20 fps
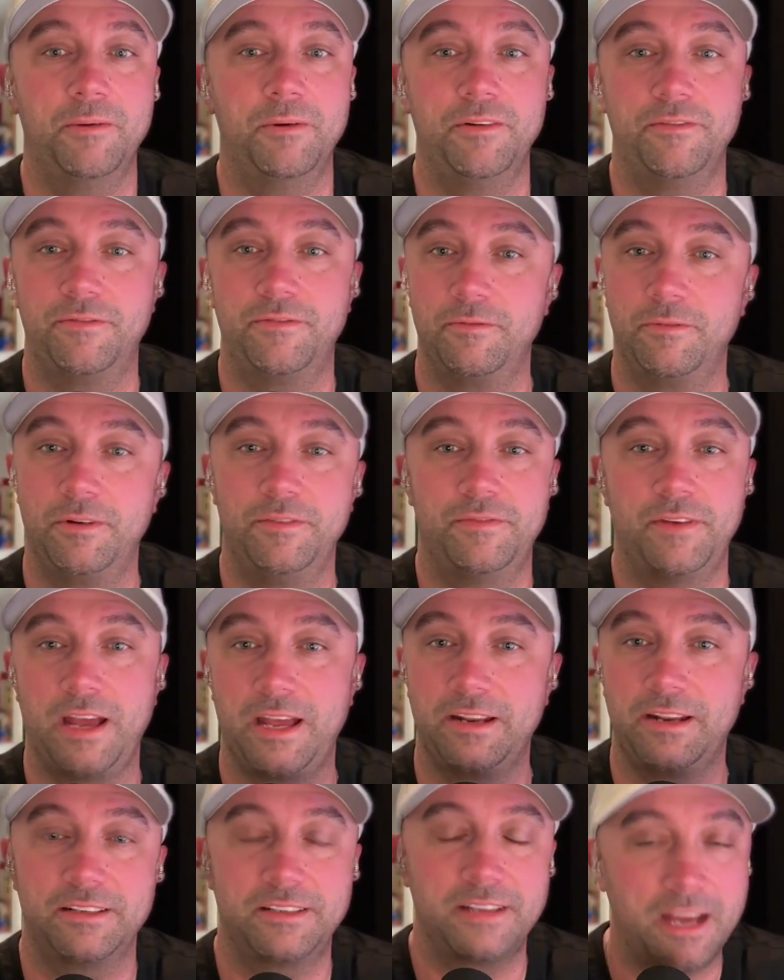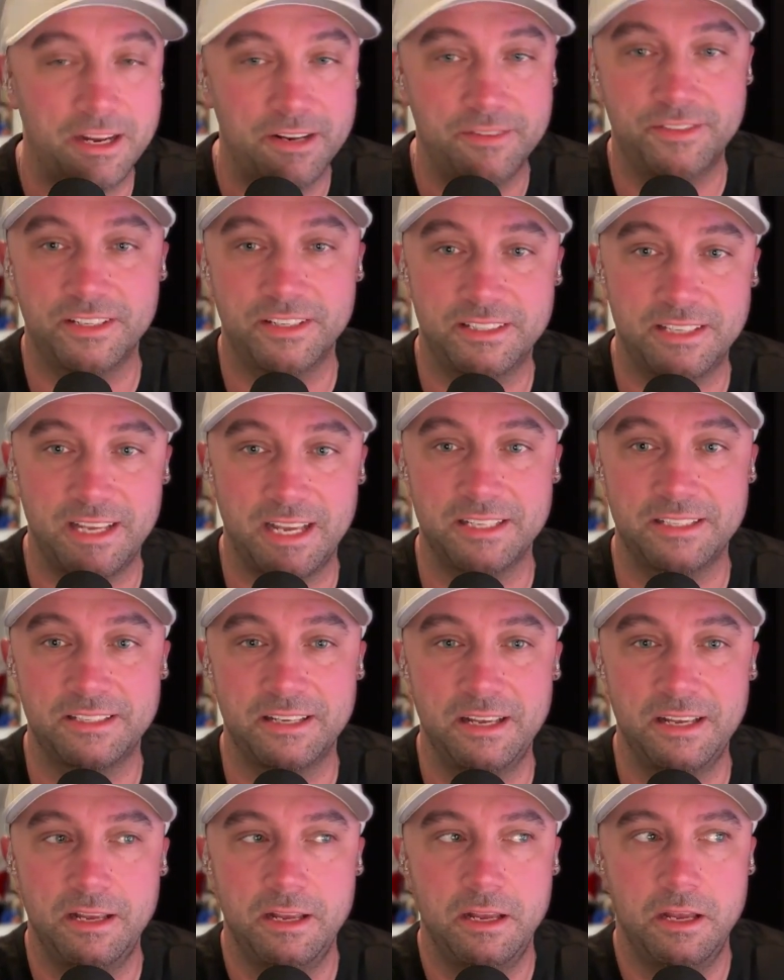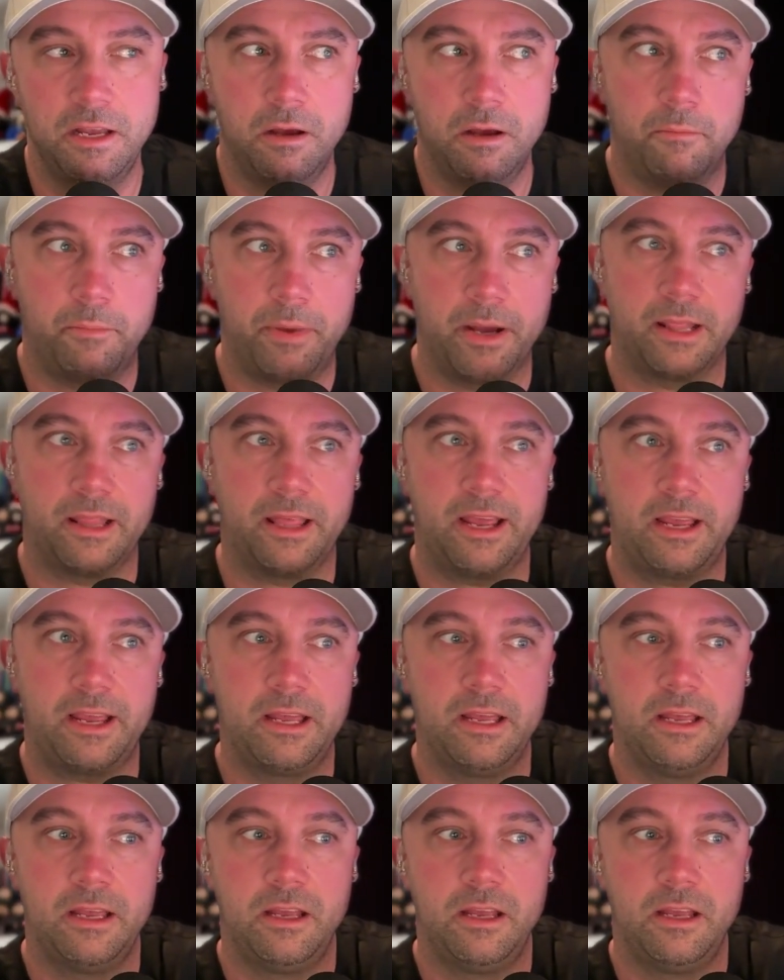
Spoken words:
We've had a ton of success, but like,